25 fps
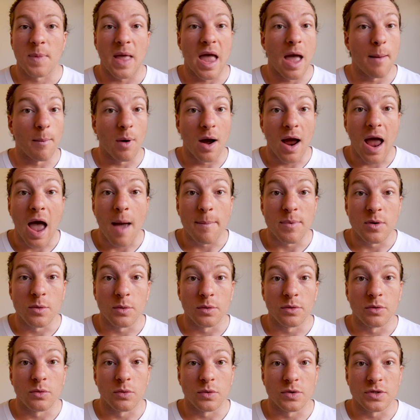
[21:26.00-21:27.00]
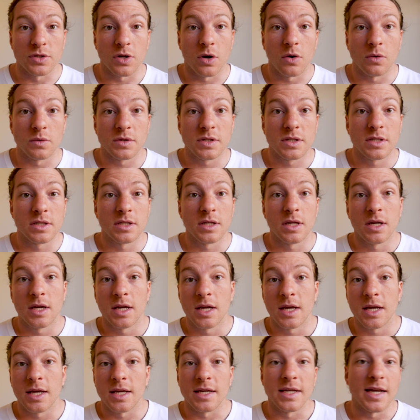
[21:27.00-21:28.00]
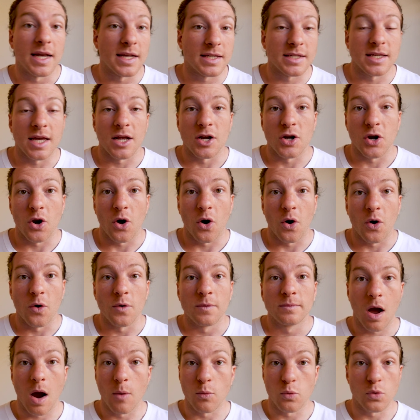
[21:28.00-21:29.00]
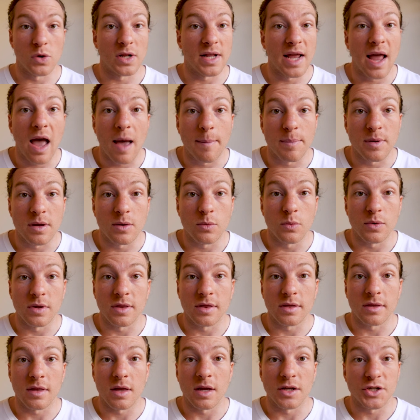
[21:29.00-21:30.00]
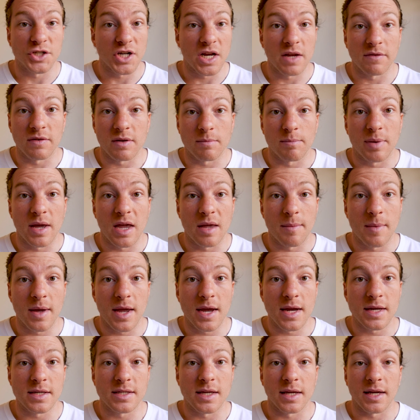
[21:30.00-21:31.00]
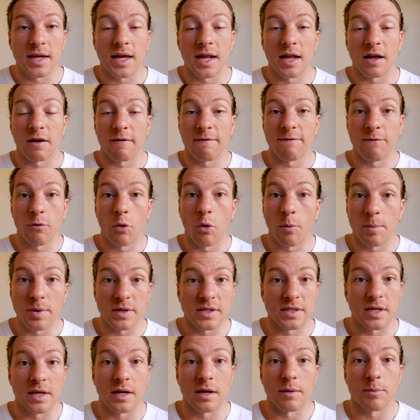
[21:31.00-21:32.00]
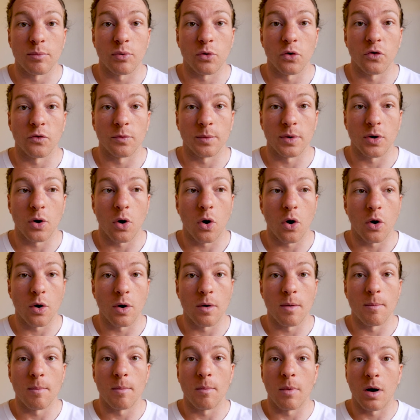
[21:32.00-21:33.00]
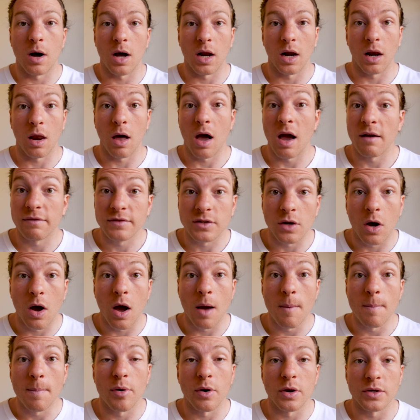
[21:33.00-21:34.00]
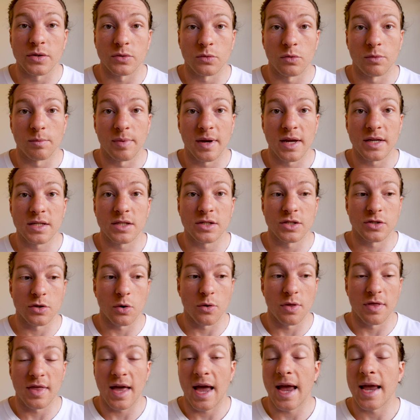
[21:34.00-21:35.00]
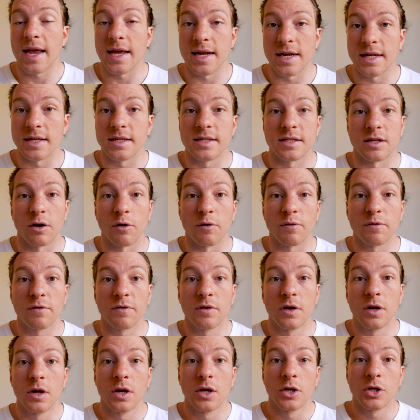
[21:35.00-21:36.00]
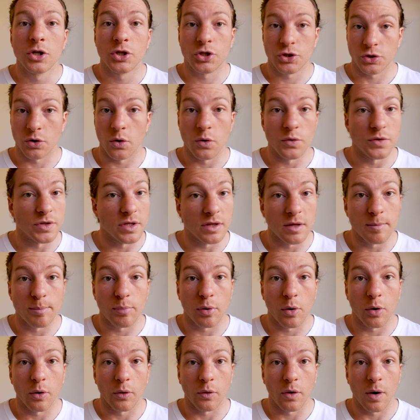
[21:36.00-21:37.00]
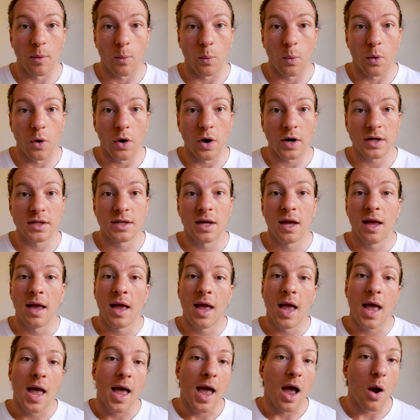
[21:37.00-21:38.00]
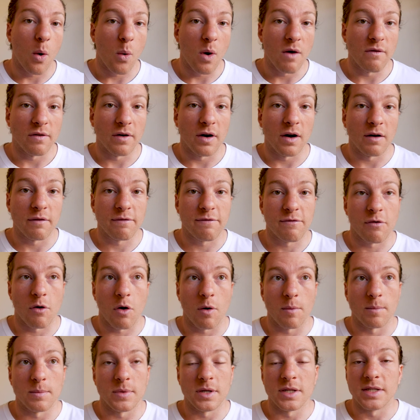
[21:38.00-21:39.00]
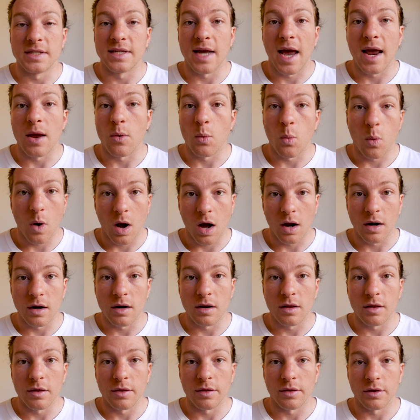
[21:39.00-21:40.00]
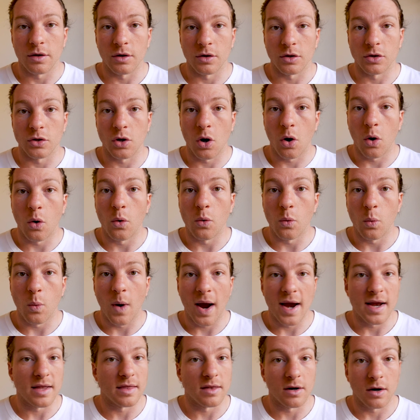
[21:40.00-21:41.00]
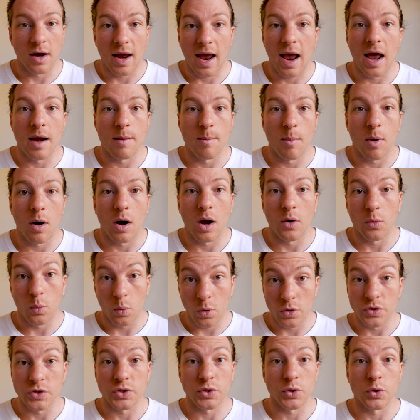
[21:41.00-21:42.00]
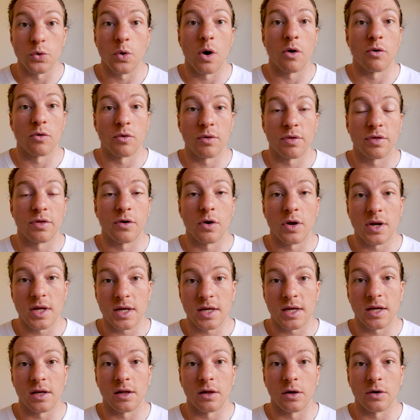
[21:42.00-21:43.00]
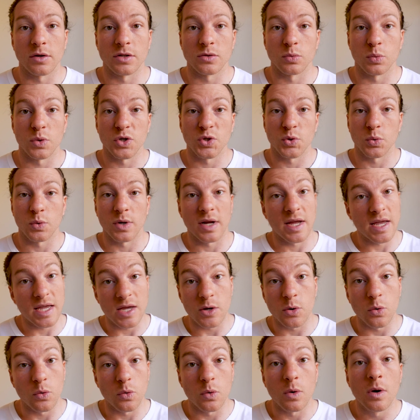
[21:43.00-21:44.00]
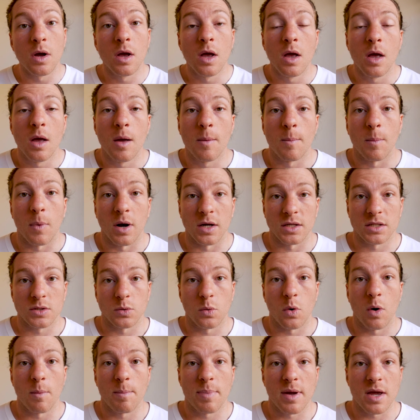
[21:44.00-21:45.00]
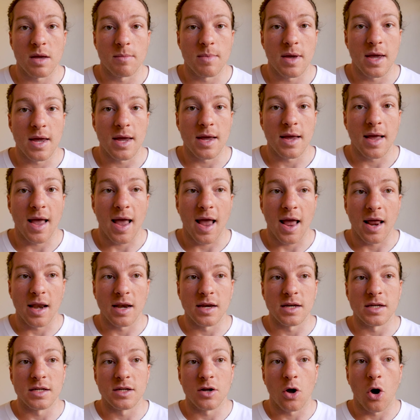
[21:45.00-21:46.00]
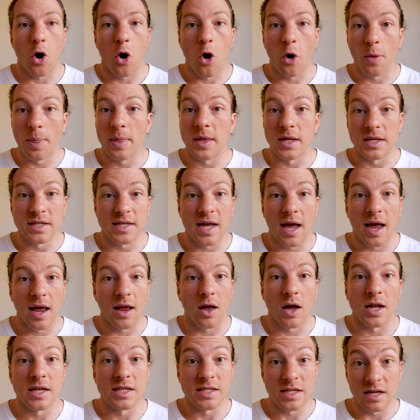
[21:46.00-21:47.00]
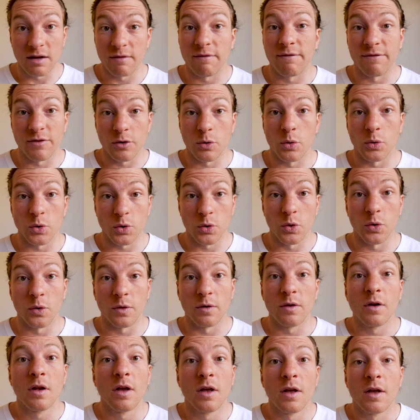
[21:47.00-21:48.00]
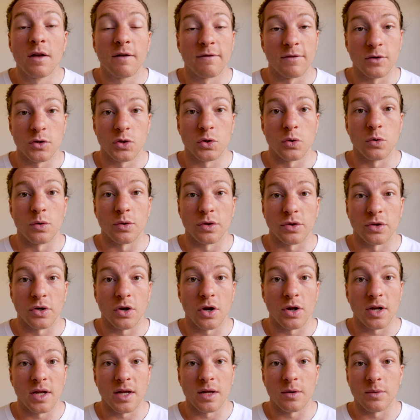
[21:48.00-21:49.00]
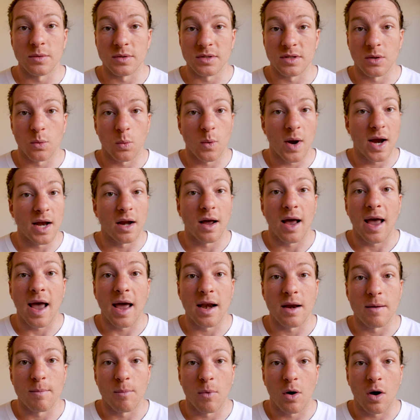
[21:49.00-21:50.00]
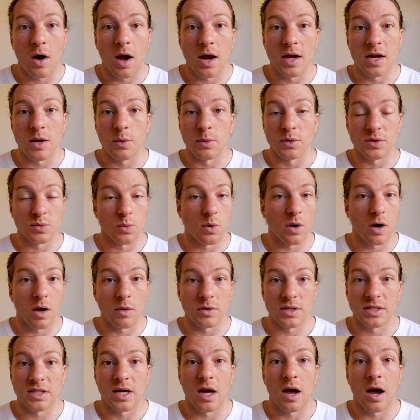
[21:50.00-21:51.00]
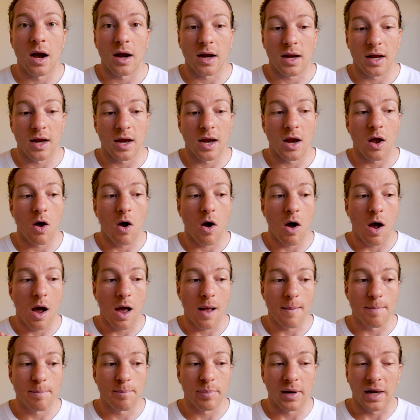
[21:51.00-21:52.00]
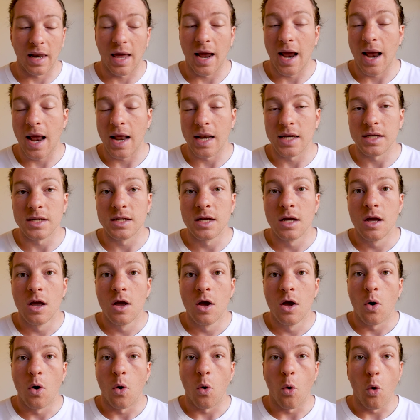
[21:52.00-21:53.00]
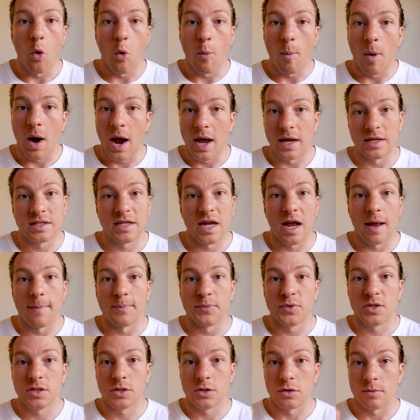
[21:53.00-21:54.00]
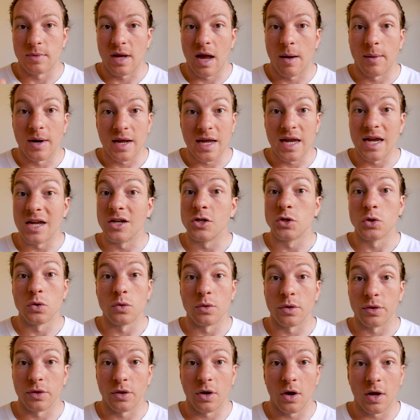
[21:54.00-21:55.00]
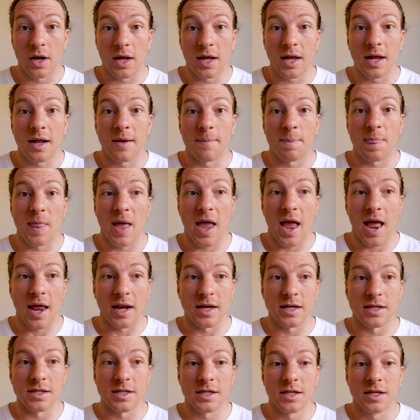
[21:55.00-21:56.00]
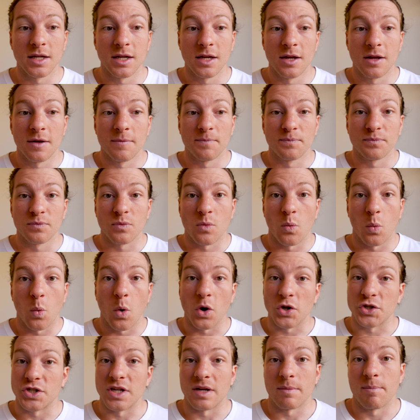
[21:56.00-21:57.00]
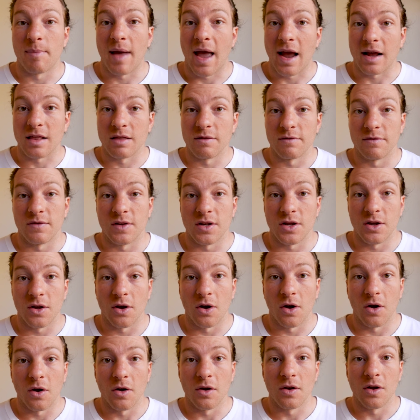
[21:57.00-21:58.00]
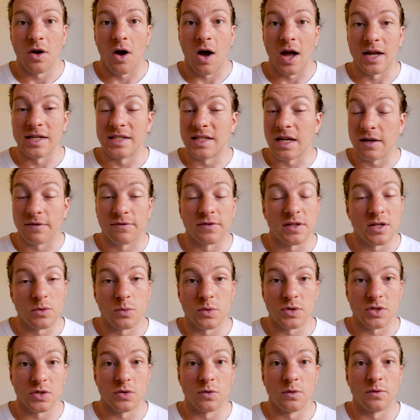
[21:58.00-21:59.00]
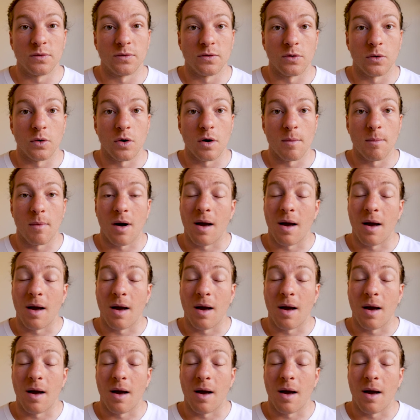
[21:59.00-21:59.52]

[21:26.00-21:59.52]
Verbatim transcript: Am I happy with the results? Yes and no. I'm really happy with achieving PBs and getting a 4% improvement on my lifetime personal best, so that in itself shows that the program worked. However, from day one, the goal weight that I had in mind was 230 kilos, which would equal my squat PB. And on the day, I did feel good for 230. It was the weight I had in mind, it was what I was targeting. I planned all my attempts to be able to hit 230 and watching back the video, I definitely was good for it.